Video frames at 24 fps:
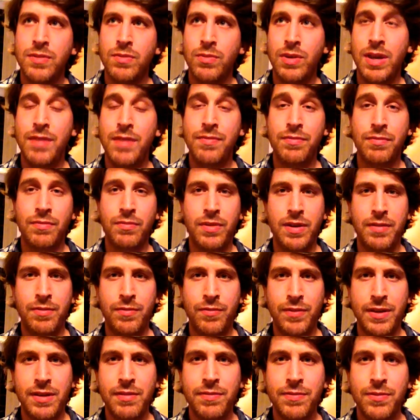even be
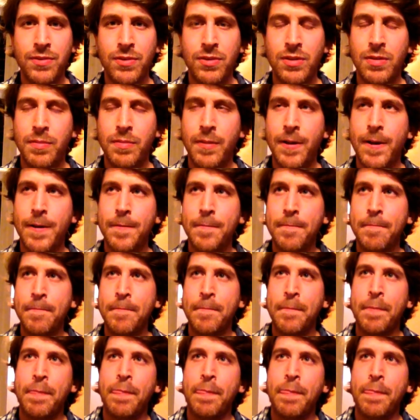fearful about